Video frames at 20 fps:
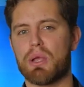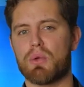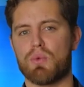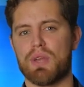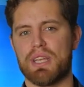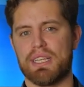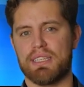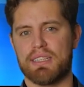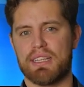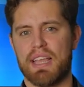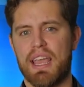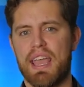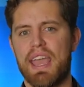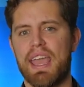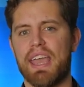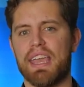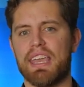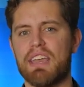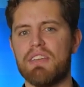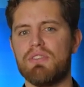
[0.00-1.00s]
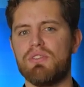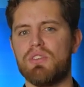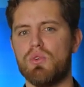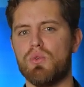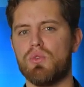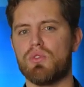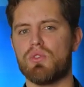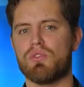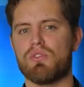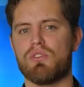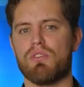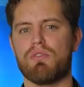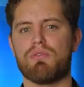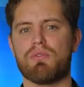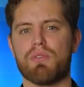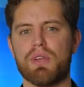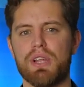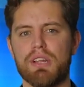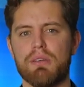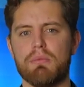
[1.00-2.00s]
risk and gives users the
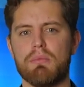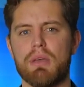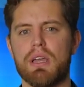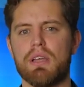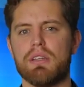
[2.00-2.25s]
freedom